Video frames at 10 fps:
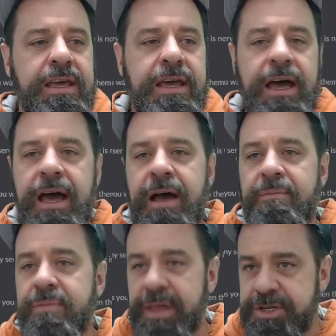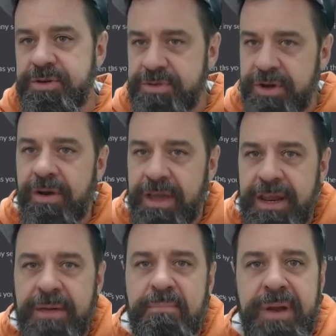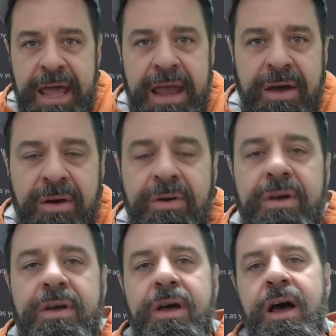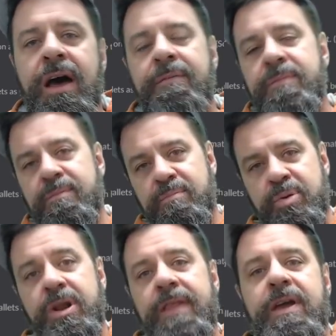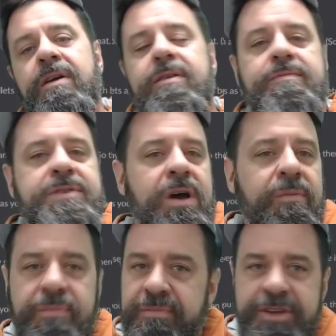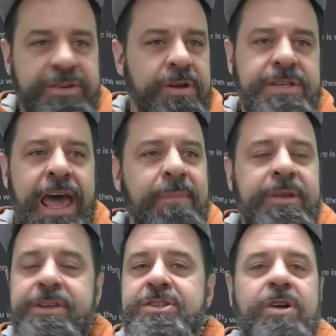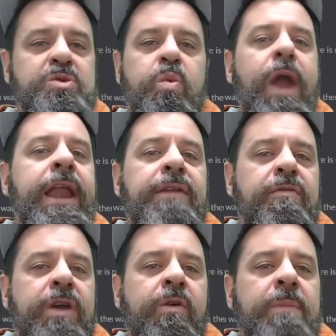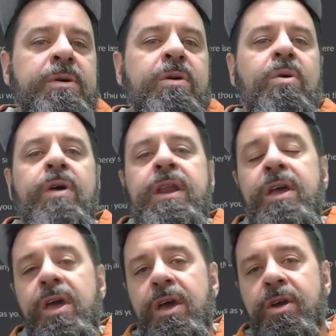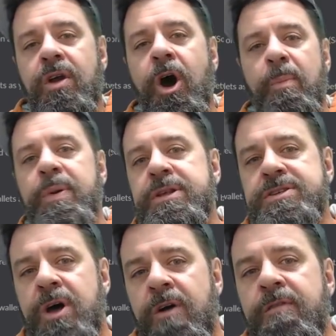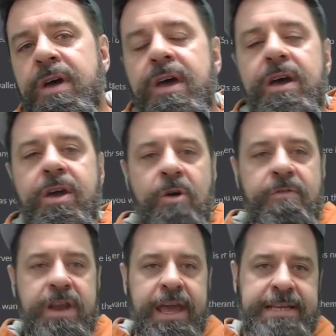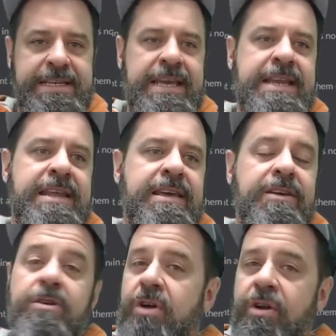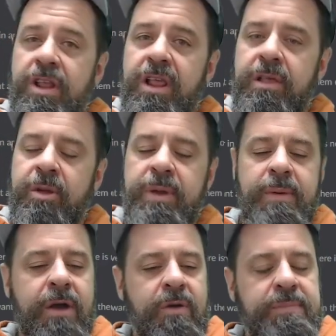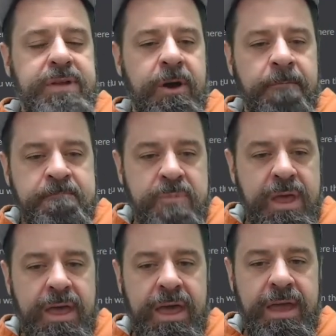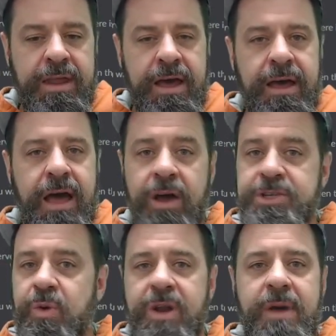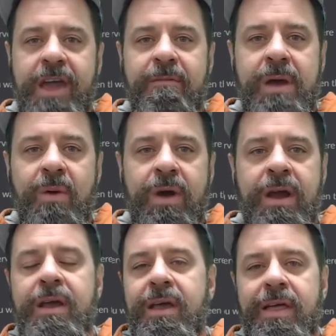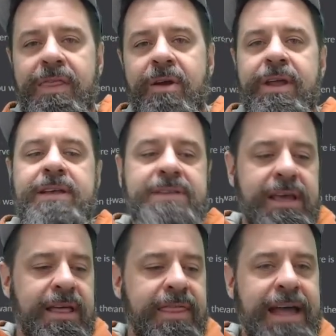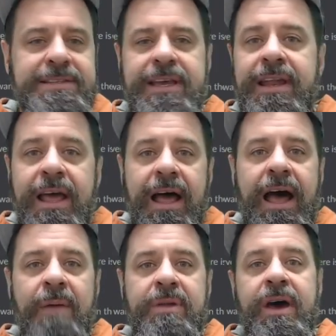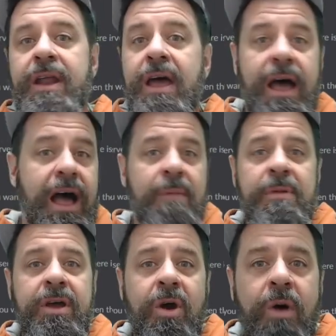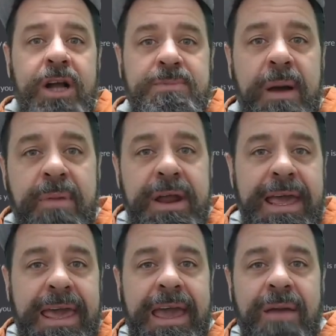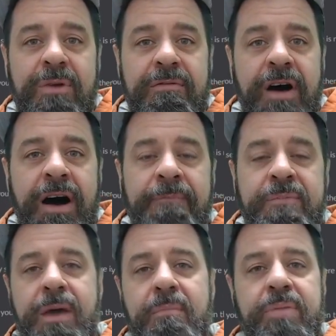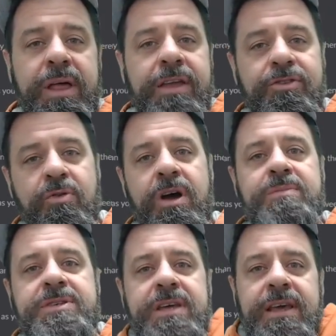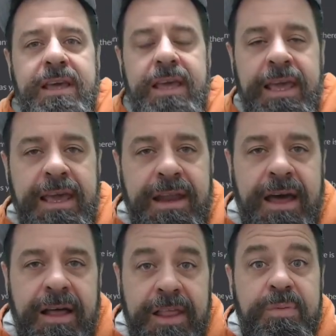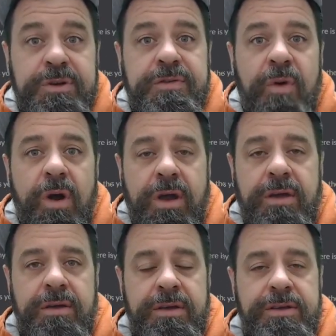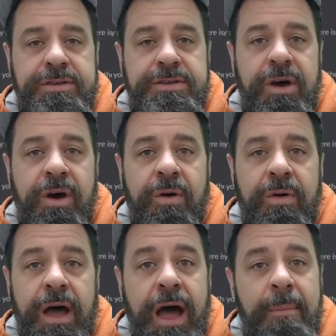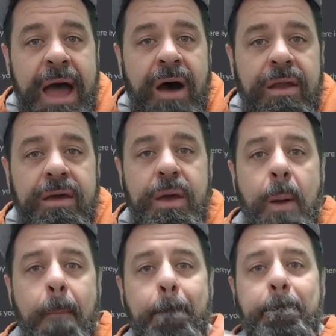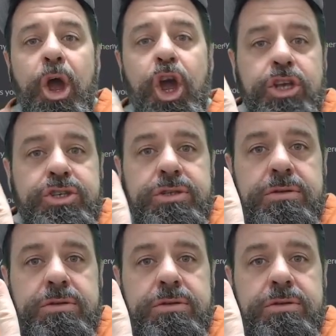that you start getting banana put in there. So just starts happening, just starts raining free crypto coin. You're helping to solve COVID-19. You're learning a little bit about crypto. And I just wanted to make everybody aware. There it is. That's it. I'm done. I'm going to go watch my buddy Cameron Vaught play drums in Leaper's Fork. So I'm out. Peace.